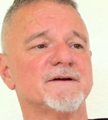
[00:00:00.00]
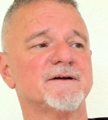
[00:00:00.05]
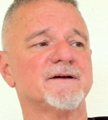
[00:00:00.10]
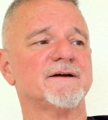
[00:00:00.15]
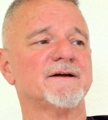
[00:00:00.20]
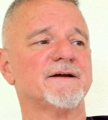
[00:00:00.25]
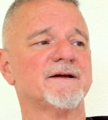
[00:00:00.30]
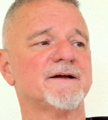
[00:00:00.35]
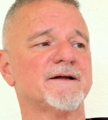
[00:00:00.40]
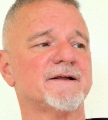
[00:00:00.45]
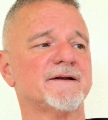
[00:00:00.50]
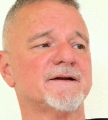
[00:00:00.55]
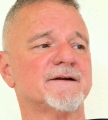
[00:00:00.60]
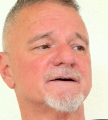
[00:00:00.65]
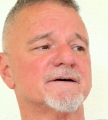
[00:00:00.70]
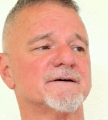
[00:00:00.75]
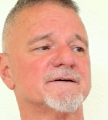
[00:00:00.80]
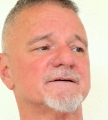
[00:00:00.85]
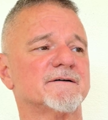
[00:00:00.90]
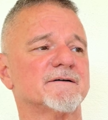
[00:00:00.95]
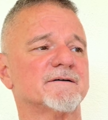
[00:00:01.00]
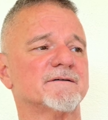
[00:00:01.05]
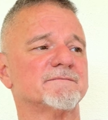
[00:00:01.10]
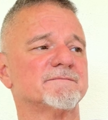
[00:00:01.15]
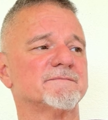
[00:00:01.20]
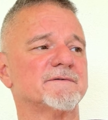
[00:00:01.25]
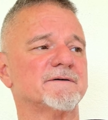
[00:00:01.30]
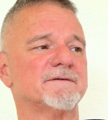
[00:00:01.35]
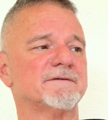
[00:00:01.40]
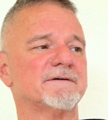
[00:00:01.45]
And uh,
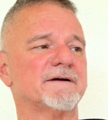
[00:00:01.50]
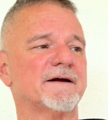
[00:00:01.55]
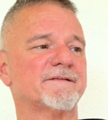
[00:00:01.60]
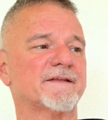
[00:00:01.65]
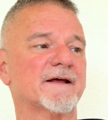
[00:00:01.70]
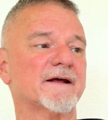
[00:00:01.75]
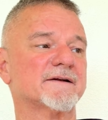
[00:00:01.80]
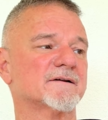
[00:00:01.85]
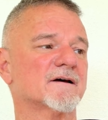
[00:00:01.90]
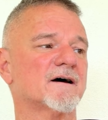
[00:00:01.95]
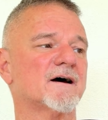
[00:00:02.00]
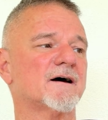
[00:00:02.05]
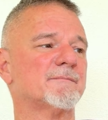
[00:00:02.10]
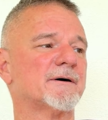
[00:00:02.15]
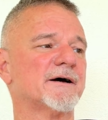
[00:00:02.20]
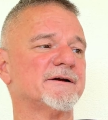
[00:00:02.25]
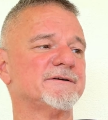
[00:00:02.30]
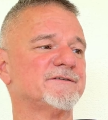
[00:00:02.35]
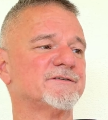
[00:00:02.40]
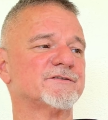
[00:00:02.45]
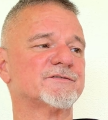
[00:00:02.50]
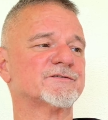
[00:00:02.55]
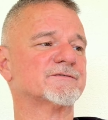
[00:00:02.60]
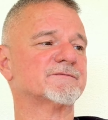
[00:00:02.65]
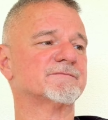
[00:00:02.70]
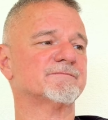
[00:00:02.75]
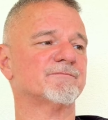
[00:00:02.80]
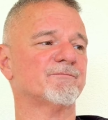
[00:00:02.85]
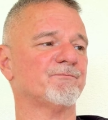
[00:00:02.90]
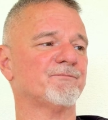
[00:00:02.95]
at that time, I just,
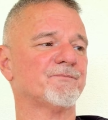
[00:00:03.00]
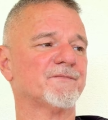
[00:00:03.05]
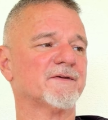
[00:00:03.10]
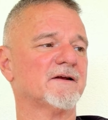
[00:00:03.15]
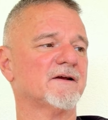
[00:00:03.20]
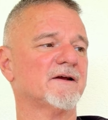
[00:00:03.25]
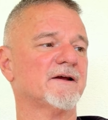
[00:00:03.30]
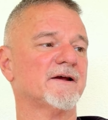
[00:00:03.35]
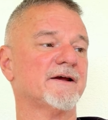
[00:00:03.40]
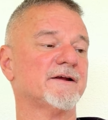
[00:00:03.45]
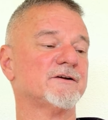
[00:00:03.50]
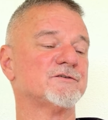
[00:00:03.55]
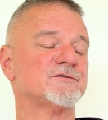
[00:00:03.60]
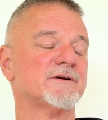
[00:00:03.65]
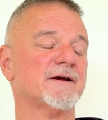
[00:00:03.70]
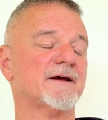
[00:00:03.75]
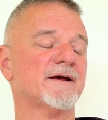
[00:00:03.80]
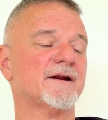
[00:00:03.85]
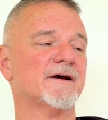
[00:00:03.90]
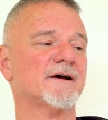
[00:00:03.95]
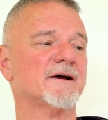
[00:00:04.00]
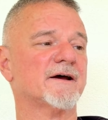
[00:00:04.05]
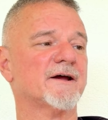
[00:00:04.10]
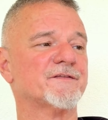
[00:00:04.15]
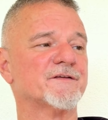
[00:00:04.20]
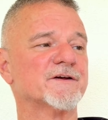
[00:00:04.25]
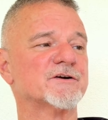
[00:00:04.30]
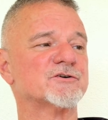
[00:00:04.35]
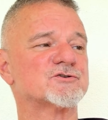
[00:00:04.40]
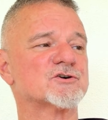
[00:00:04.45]
and, and I, I
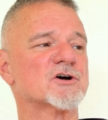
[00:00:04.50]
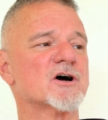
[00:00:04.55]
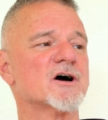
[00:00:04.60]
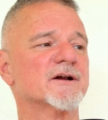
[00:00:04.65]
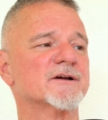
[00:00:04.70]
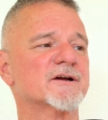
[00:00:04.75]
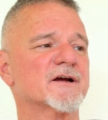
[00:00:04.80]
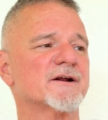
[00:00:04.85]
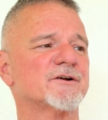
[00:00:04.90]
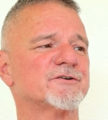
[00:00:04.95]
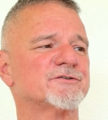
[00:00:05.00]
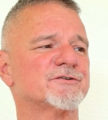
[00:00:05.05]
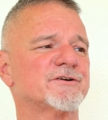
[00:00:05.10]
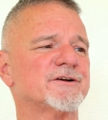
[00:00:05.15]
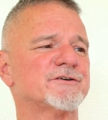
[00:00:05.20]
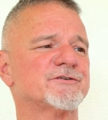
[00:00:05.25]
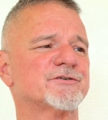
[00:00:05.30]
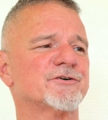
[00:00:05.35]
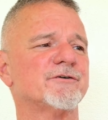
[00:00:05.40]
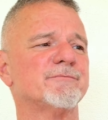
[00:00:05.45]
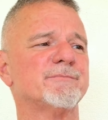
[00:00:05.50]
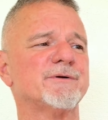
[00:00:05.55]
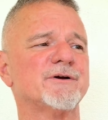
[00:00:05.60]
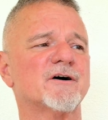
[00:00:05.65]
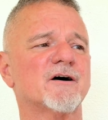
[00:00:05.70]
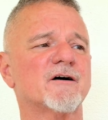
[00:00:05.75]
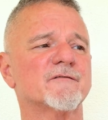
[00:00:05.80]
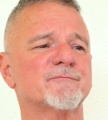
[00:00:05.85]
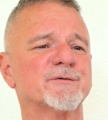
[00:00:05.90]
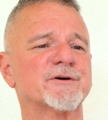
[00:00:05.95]
think John kind of turned me
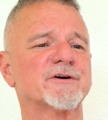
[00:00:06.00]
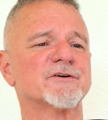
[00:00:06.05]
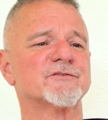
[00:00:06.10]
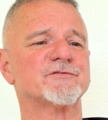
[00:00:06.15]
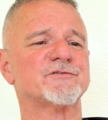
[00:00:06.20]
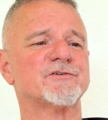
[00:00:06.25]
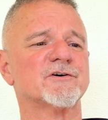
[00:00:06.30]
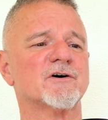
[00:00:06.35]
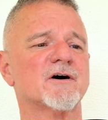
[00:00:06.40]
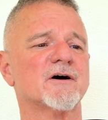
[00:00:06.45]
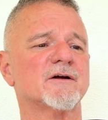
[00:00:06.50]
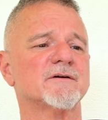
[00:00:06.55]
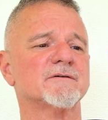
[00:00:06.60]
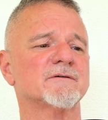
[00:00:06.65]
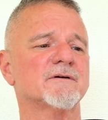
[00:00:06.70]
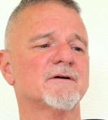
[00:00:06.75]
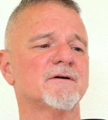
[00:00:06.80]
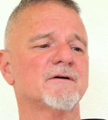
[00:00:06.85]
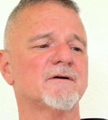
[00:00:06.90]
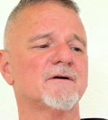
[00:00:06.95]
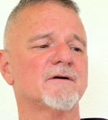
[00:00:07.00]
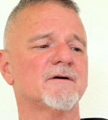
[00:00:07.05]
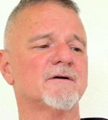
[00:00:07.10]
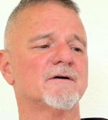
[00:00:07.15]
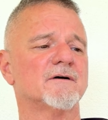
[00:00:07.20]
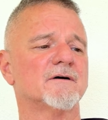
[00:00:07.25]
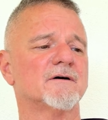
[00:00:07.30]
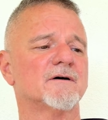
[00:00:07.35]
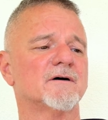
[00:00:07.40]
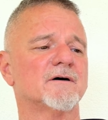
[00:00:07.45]
off because John,
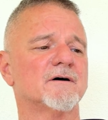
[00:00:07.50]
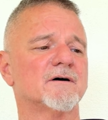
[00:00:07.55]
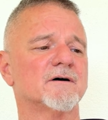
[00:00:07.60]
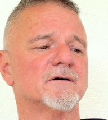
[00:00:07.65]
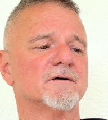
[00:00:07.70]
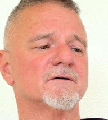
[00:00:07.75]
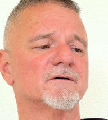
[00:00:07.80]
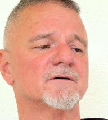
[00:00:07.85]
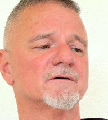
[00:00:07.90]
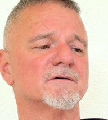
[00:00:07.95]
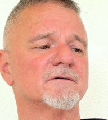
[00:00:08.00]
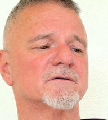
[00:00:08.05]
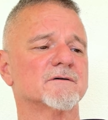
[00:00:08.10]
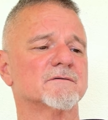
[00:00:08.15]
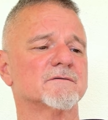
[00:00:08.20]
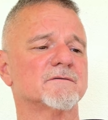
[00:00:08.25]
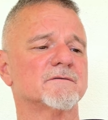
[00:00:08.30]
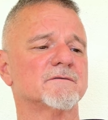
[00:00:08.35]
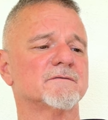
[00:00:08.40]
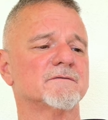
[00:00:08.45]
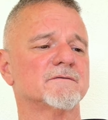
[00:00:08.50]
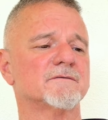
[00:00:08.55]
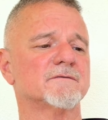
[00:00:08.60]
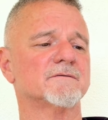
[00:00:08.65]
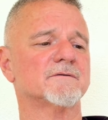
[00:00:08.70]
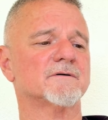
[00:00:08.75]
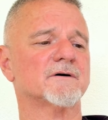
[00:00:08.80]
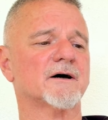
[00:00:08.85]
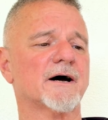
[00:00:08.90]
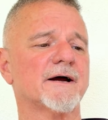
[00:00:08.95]
uh,
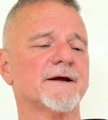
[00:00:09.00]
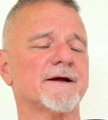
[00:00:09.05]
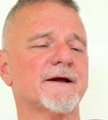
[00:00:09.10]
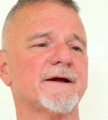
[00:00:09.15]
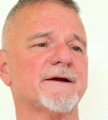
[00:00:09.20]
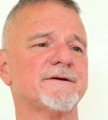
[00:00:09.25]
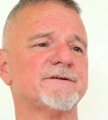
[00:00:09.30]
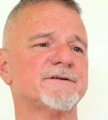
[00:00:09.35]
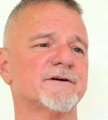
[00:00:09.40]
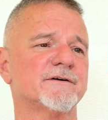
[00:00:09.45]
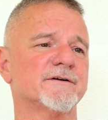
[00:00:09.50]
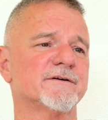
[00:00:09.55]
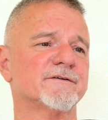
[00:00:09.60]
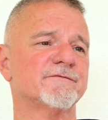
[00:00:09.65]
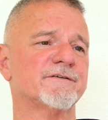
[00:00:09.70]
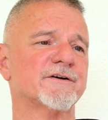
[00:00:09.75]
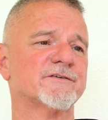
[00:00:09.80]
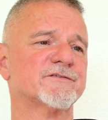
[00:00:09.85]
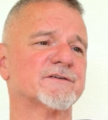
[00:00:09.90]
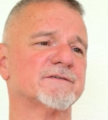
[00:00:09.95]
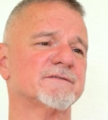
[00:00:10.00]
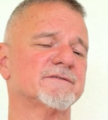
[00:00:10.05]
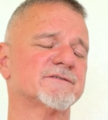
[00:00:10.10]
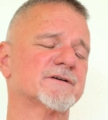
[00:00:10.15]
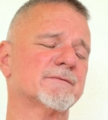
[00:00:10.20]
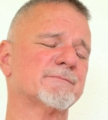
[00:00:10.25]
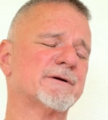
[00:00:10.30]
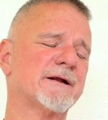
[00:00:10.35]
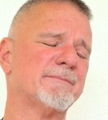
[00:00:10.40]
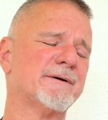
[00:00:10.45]
IA did an invest,
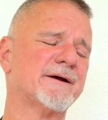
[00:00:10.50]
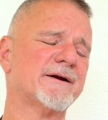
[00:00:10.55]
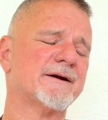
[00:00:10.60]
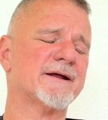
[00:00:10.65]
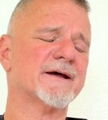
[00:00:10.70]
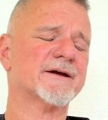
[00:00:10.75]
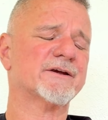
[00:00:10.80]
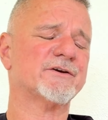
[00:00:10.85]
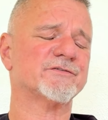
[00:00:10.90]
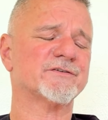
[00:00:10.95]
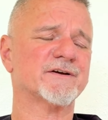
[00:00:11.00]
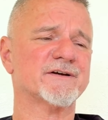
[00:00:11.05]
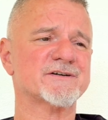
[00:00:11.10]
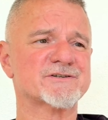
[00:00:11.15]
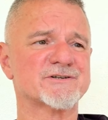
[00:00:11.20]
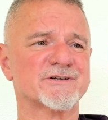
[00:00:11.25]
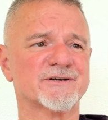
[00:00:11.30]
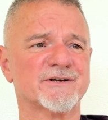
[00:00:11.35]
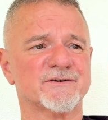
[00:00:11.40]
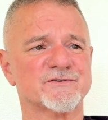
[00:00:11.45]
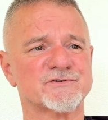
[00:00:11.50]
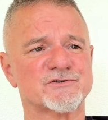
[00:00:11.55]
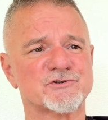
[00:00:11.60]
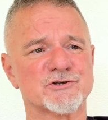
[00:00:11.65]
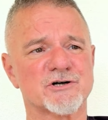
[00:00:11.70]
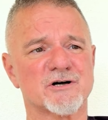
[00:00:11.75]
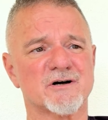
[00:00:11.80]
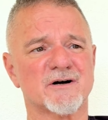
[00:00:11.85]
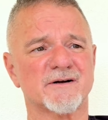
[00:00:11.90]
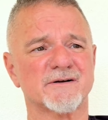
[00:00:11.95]
somebody made an accusation against
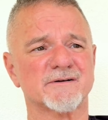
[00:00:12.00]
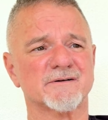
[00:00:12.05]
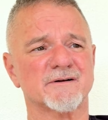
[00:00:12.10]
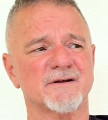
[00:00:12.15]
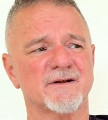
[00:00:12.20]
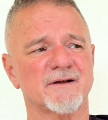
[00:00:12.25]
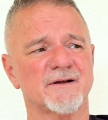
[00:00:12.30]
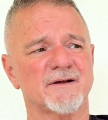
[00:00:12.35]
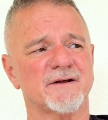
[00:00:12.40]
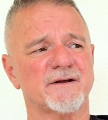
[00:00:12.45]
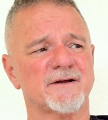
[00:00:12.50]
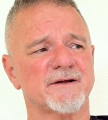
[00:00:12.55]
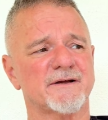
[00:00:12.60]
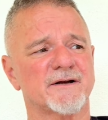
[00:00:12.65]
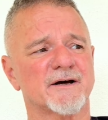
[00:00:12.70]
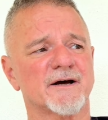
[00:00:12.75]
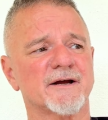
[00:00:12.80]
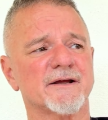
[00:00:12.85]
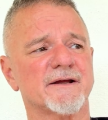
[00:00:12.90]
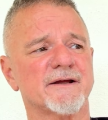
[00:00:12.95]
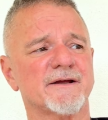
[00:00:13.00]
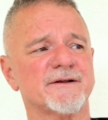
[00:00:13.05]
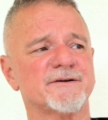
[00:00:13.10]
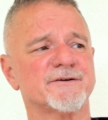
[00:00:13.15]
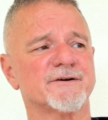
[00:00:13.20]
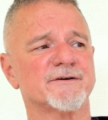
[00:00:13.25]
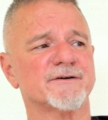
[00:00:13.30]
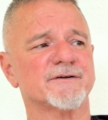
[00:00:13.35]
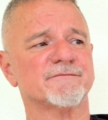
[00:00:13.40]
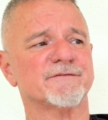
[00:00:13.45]
John and IA
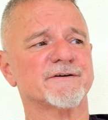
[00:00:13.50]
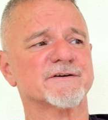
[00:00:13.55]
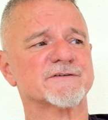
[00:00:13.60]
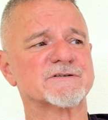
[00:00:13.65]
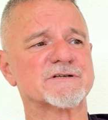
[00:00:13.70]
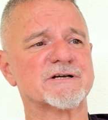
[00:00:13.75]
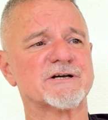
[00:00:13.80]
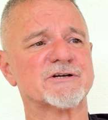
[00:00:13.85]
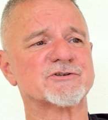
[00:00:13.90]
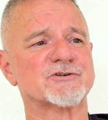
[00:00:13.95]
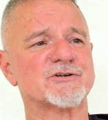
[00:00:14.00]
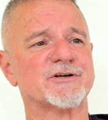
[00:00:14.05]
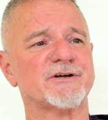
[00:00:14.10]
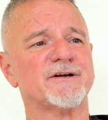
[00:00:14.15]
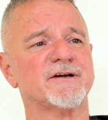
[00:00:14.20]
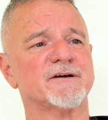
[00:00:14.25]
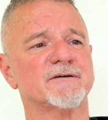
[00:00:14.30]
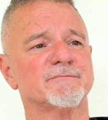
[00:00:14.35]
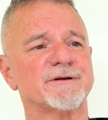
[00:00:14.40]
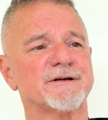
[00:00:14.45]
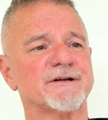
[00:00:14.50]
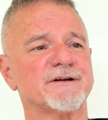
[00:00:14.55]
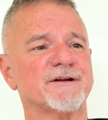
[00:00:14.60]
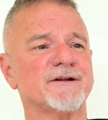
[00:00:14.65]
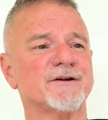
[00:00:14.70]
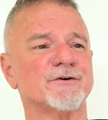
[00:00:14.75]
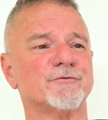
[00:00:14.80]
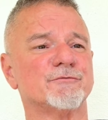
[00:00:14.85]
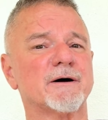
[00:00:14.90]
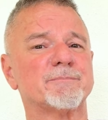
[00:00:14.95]
did an investigation of him and it
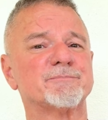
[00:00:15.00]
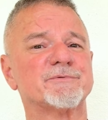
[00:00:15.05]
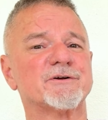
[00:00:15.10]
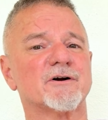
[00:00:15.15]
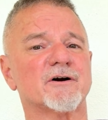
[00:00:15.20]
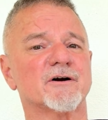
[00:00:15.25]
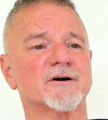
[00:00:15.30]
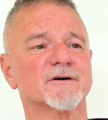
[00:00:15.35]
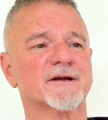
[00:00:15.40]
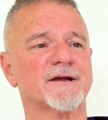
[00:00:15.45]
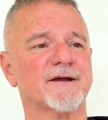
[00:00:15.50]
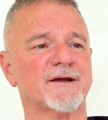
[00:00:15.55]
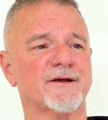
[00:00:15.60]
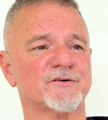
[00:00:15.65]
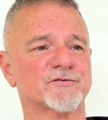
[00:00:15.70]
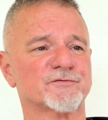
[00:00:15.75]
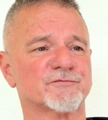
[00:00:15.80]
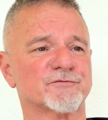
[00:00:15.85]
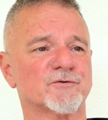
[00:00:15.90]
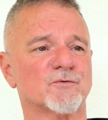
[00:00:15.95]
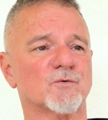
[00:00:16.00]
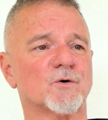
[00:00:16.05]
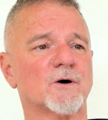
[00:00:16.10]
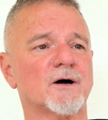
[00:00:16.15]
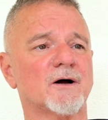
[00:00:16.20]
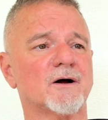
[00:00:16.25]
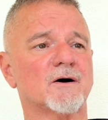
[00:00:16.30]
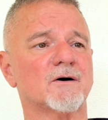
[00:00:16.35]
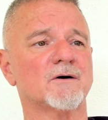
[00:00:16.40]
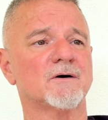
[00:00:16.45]
interrupted our case for a
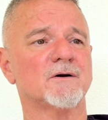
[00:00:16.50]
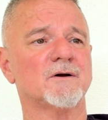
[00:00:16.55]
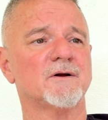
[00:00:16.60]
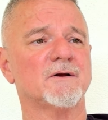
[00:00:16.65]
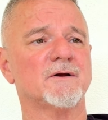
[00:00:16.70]
while.